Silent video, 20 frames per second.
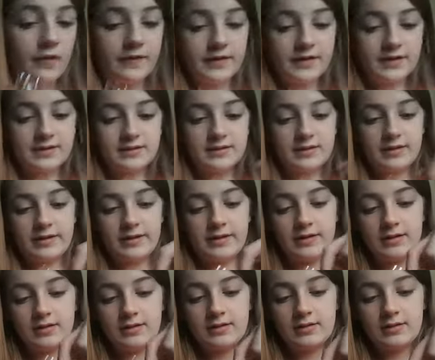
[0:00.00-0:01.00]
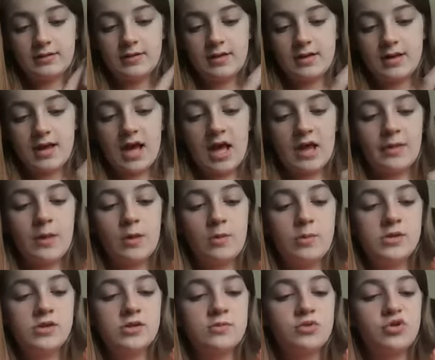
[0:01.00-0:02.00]
obviously, there'll
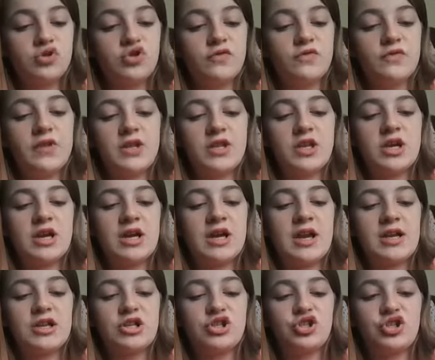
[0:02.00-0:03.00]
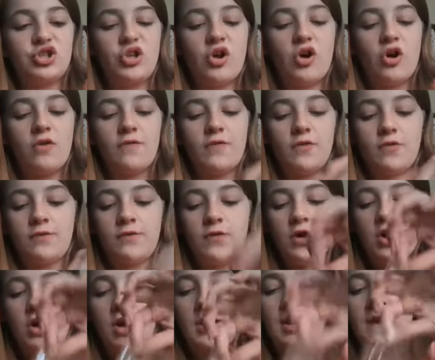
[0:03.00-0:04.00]
be some stuff that you can actually offer
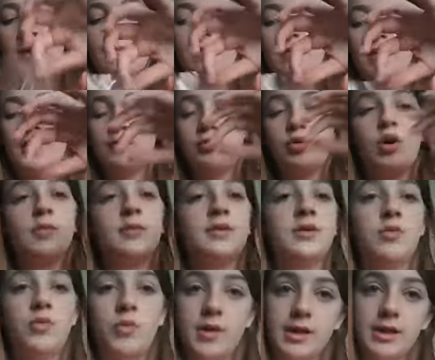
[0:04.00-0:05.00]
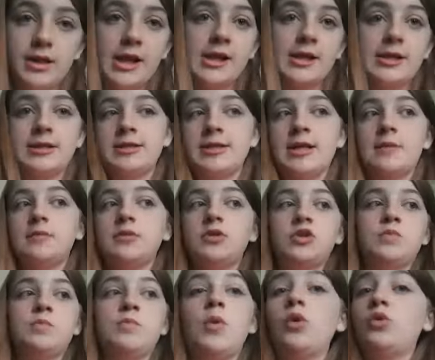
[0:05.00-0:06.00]
for, and I probably will
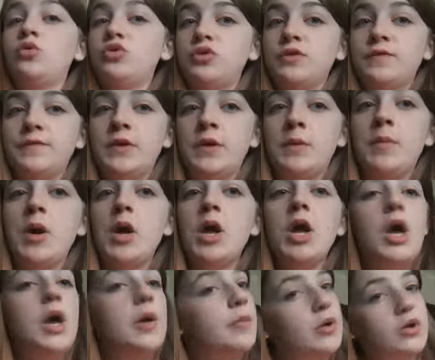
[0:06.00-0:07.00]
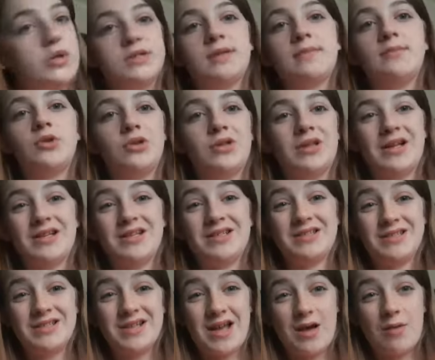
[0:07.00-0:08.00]
accept most of them because I'm not like a
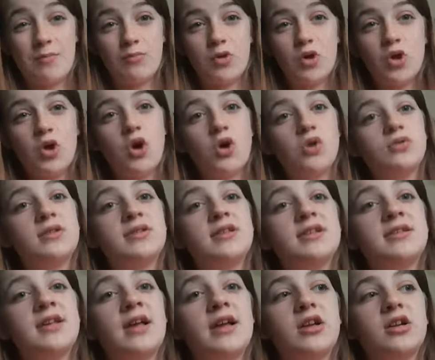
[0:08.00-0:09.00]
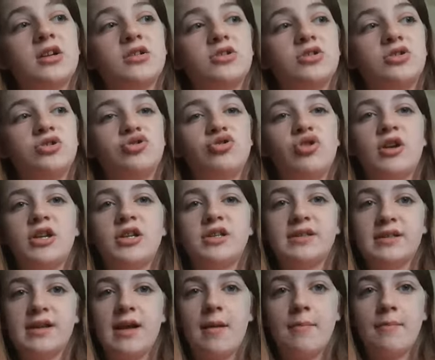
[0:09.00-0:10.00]
scam. Unless it's like they're trying to
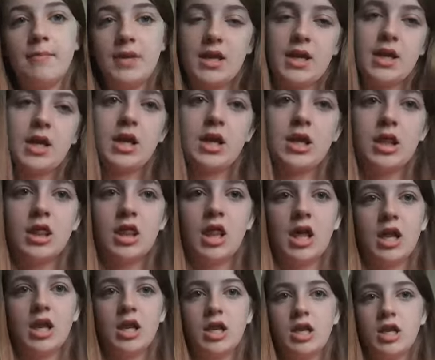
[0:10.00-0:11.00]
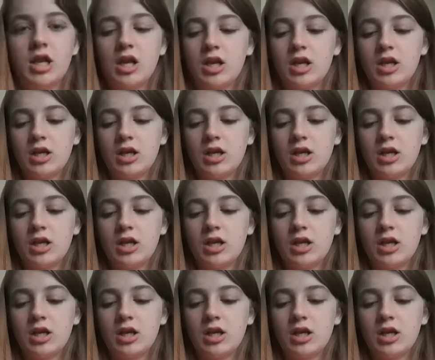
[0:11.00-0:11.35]
scam me, then